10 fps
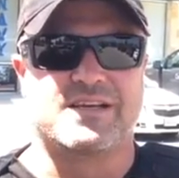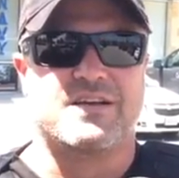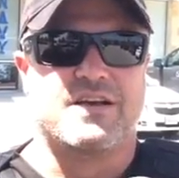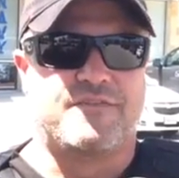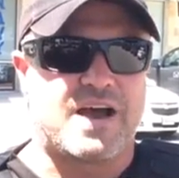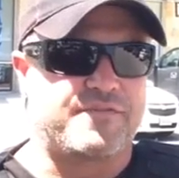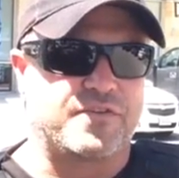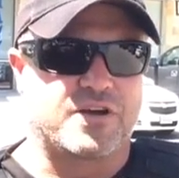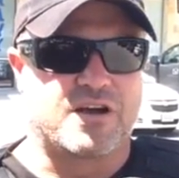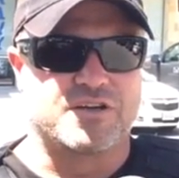fight for
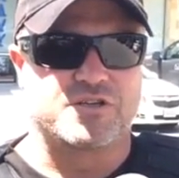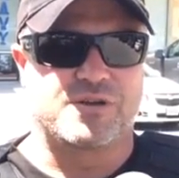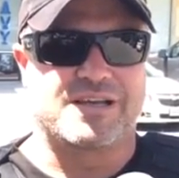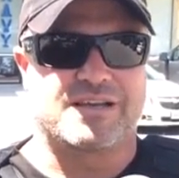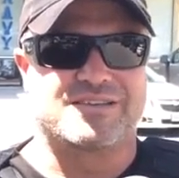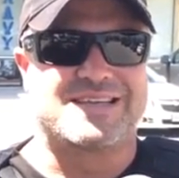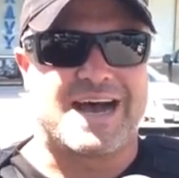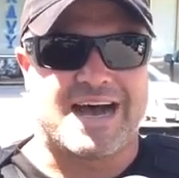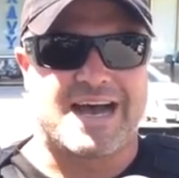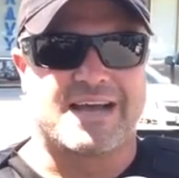their country,
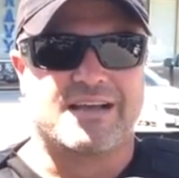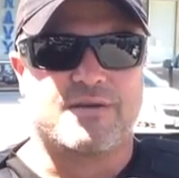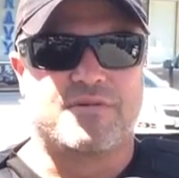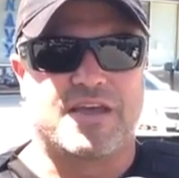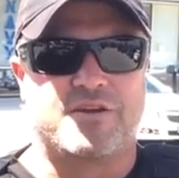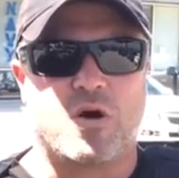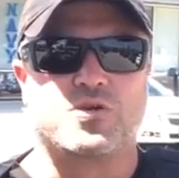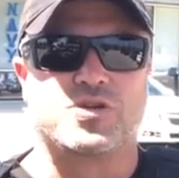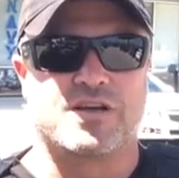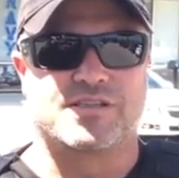die, but they don't
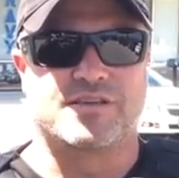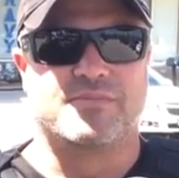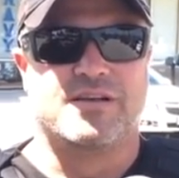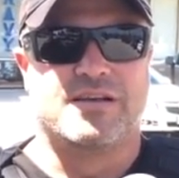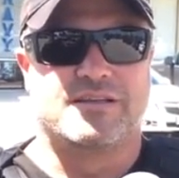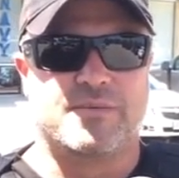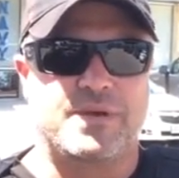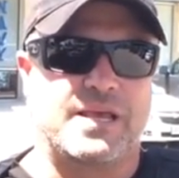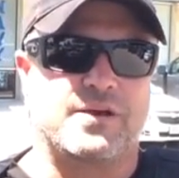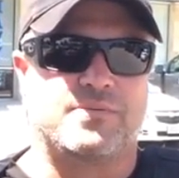trust them to
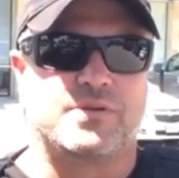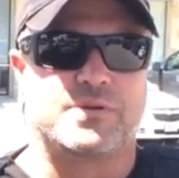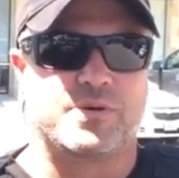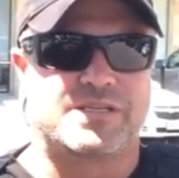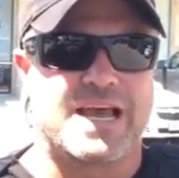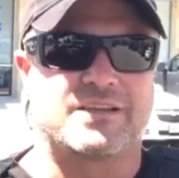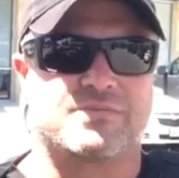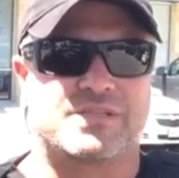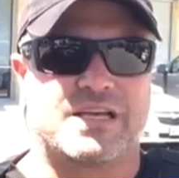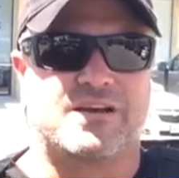be able to protect
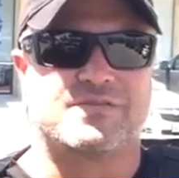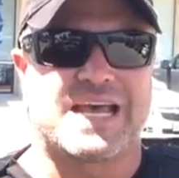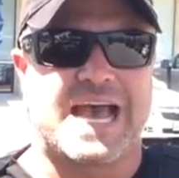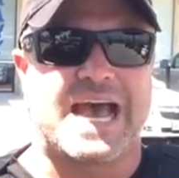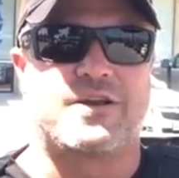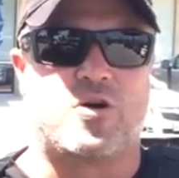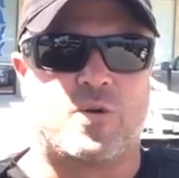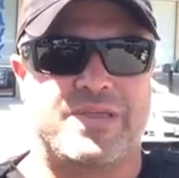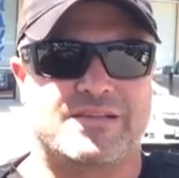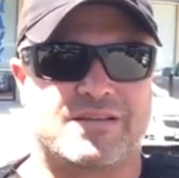themselves at
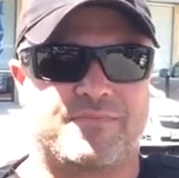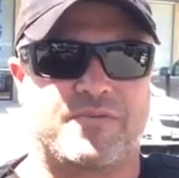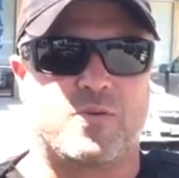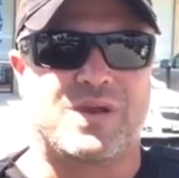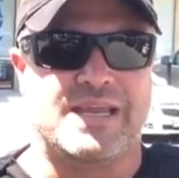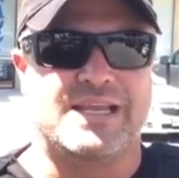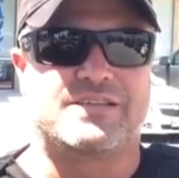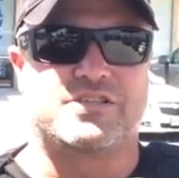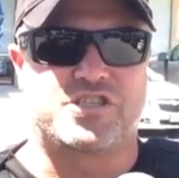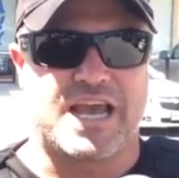home. That's something that we need
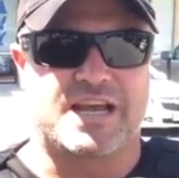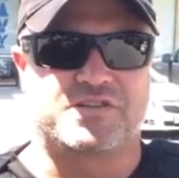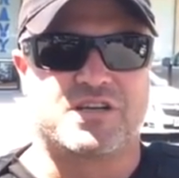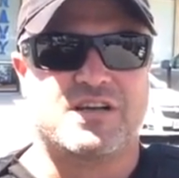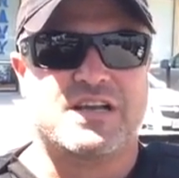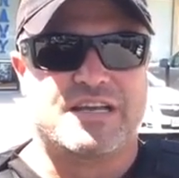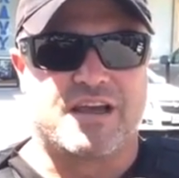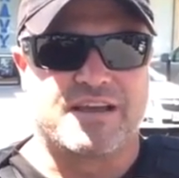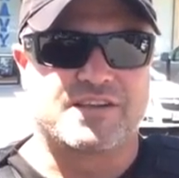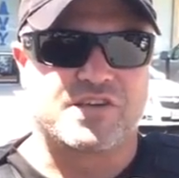to change.
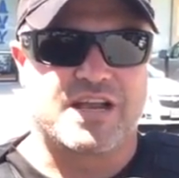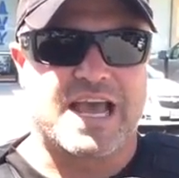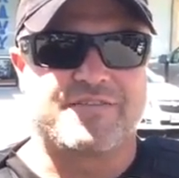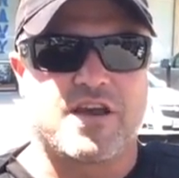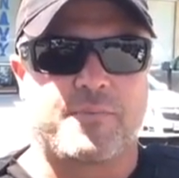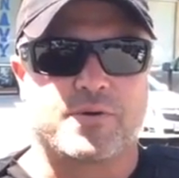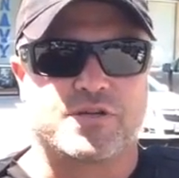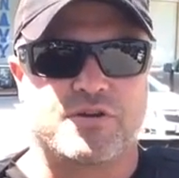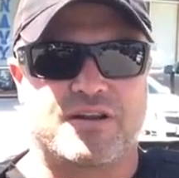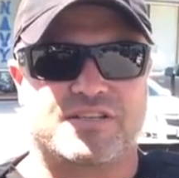Now, yesterday I had the
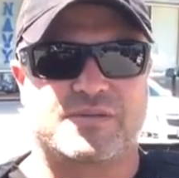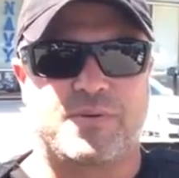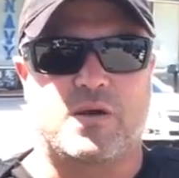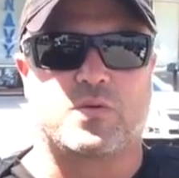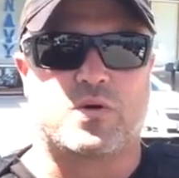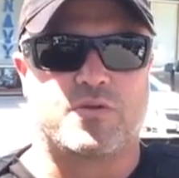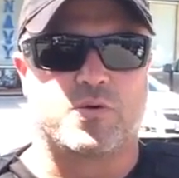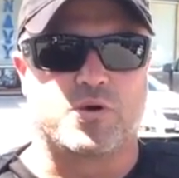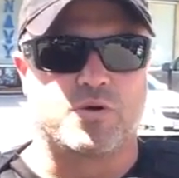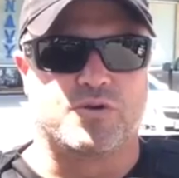opportunity to speak with one of the
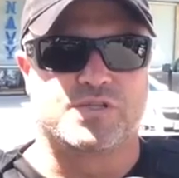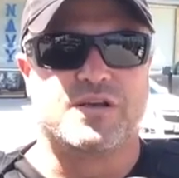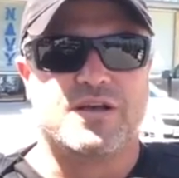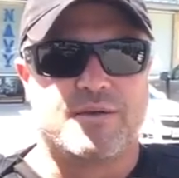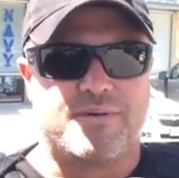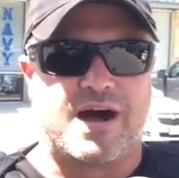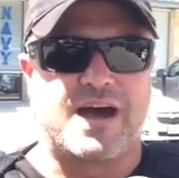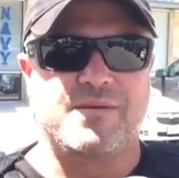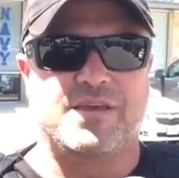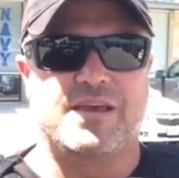recruiters
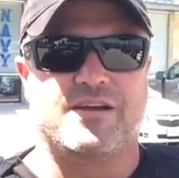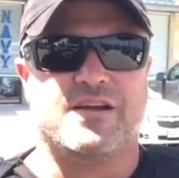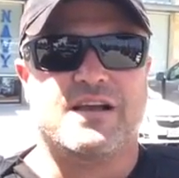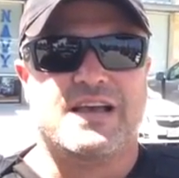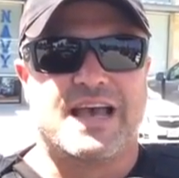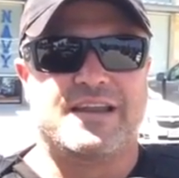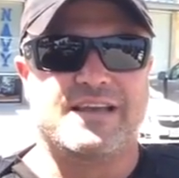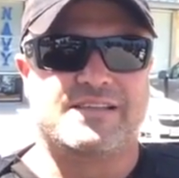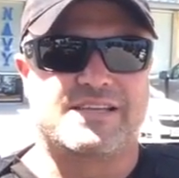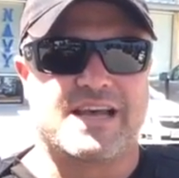behind me here, and
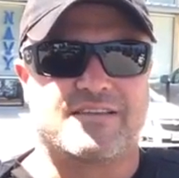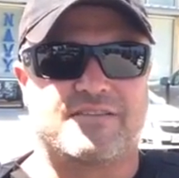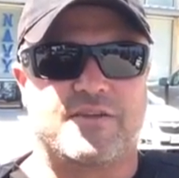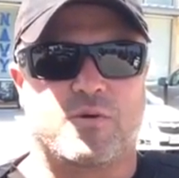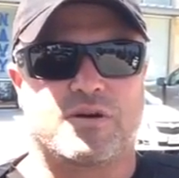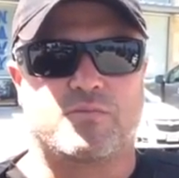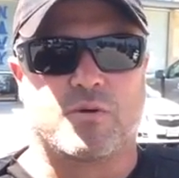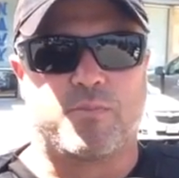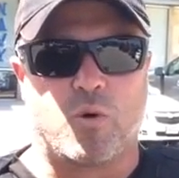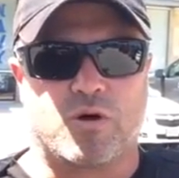he said that there were
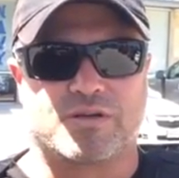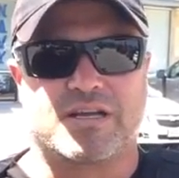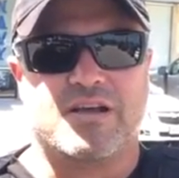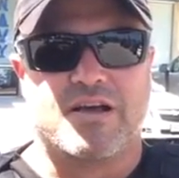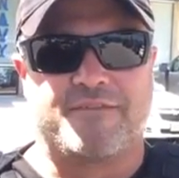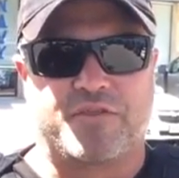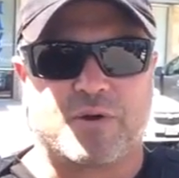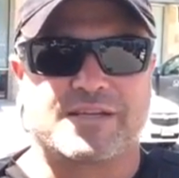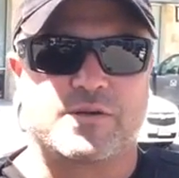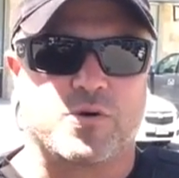reports of
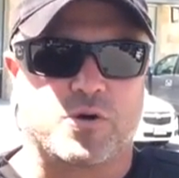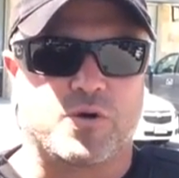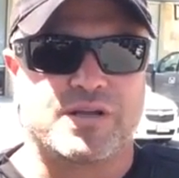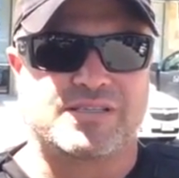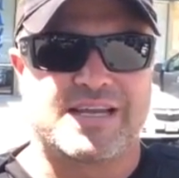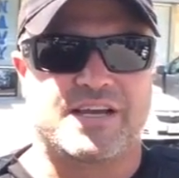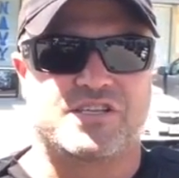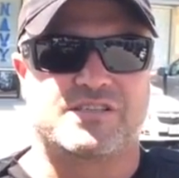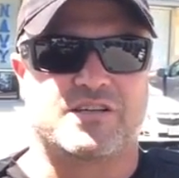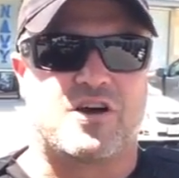threats at recruiting
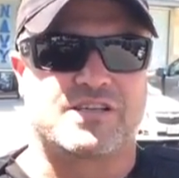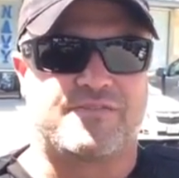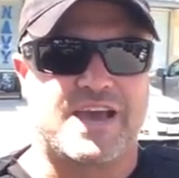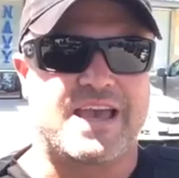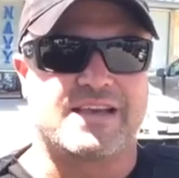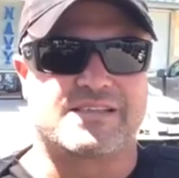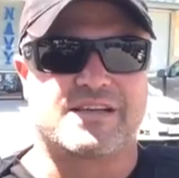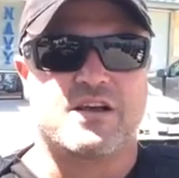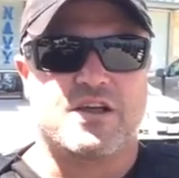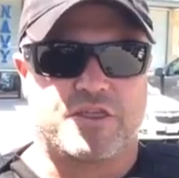stations in Las Vegas,
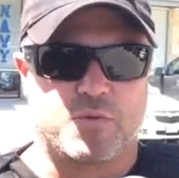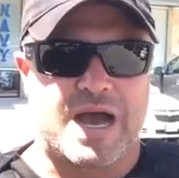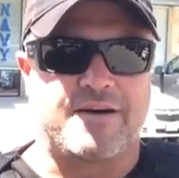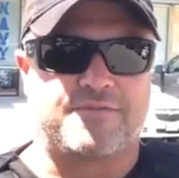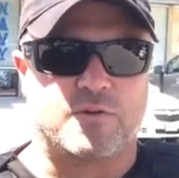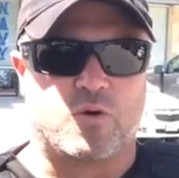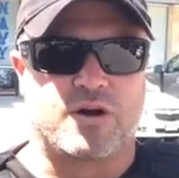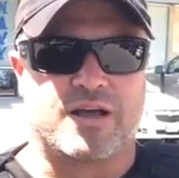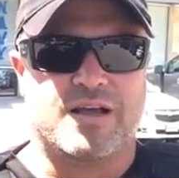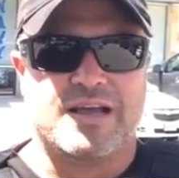throughout
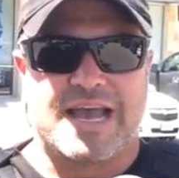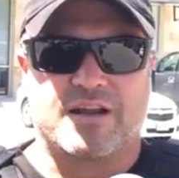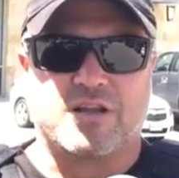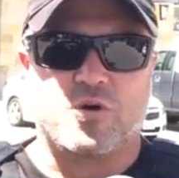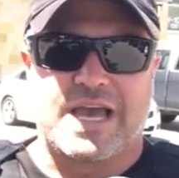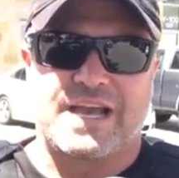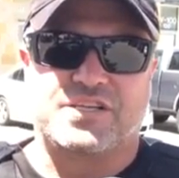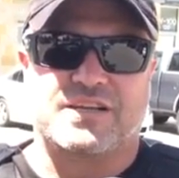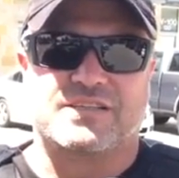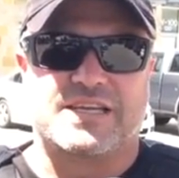Florida, and a
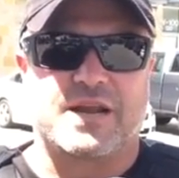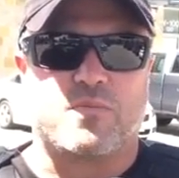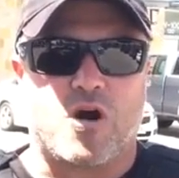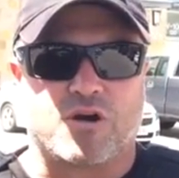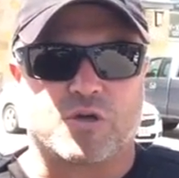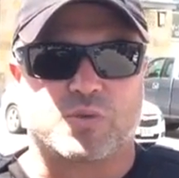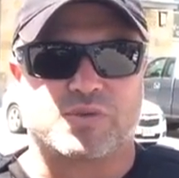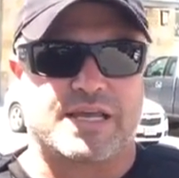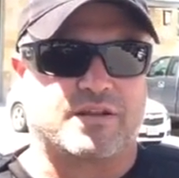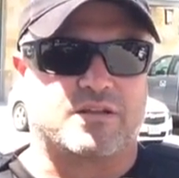location in San Marcos
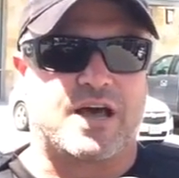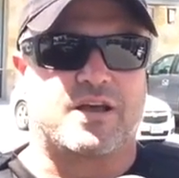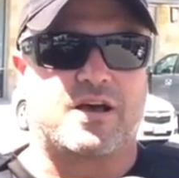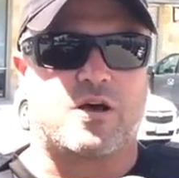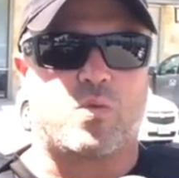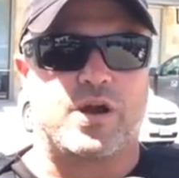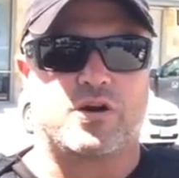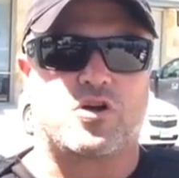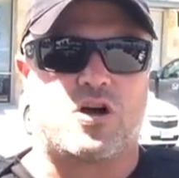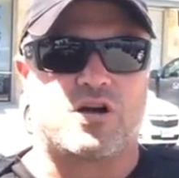was getting a lot of
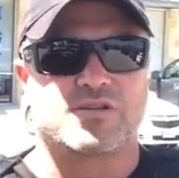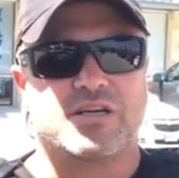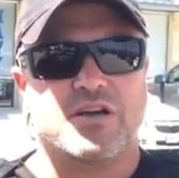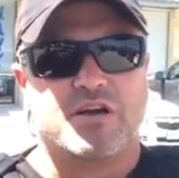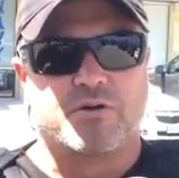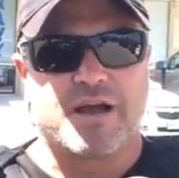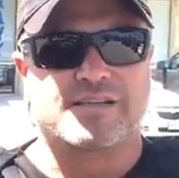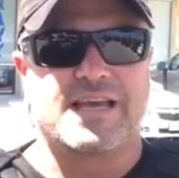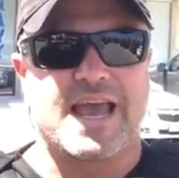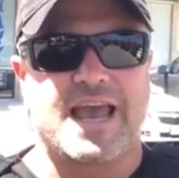weird calls,
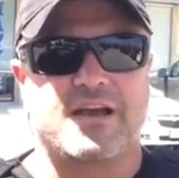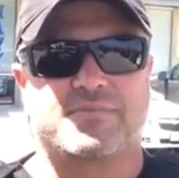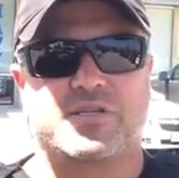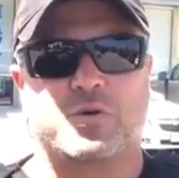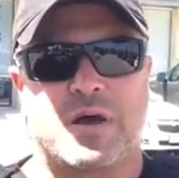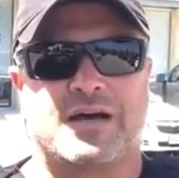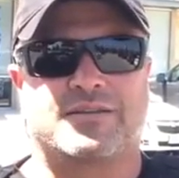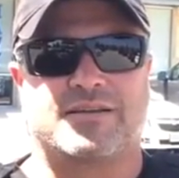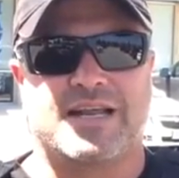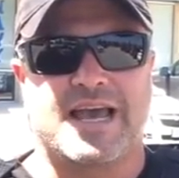crazy hang-ups
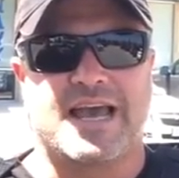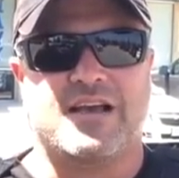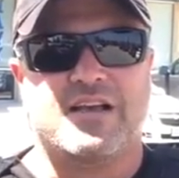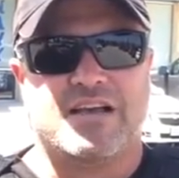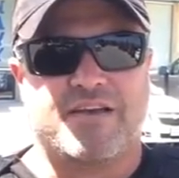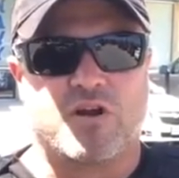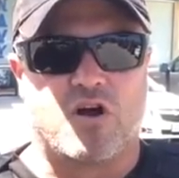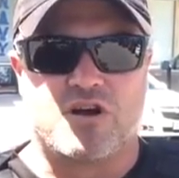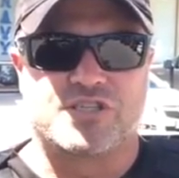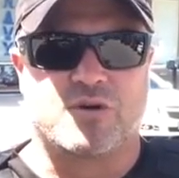throughout the day. And then
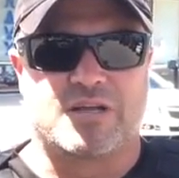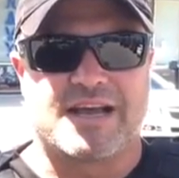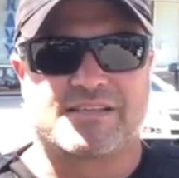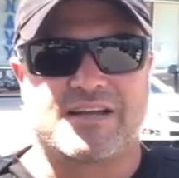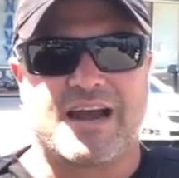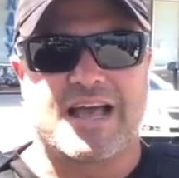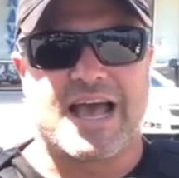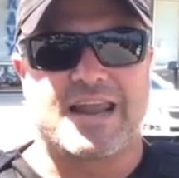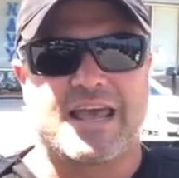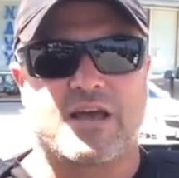also last night I
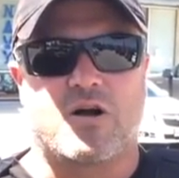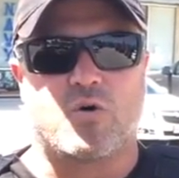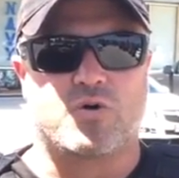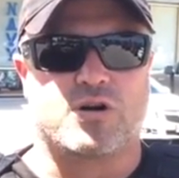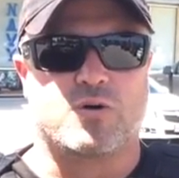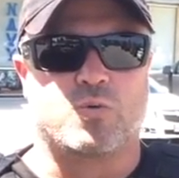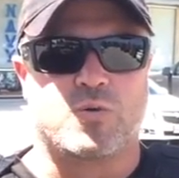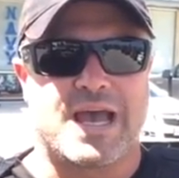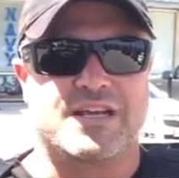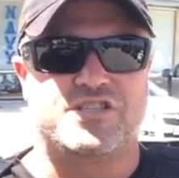had a older
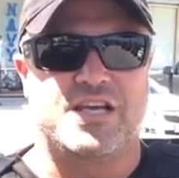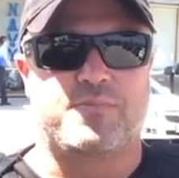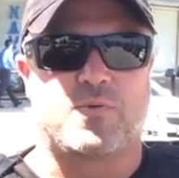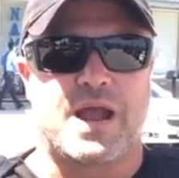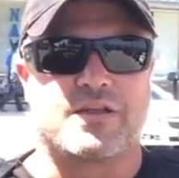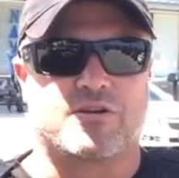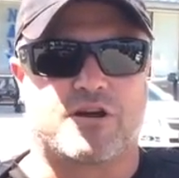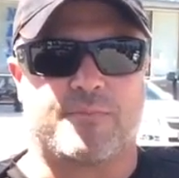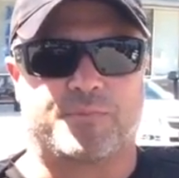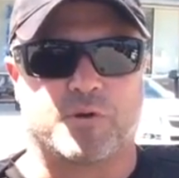red Jeep Wrangler
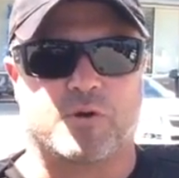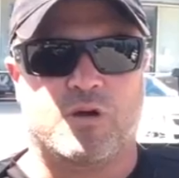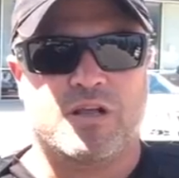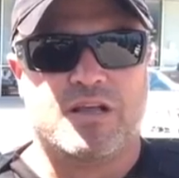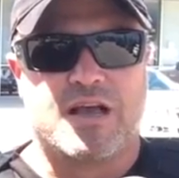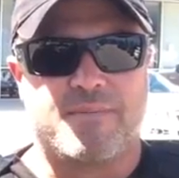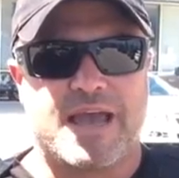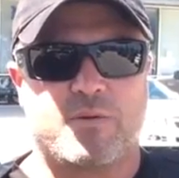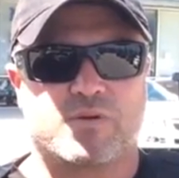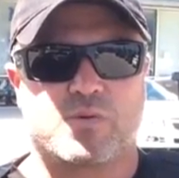come through. A
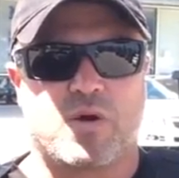man was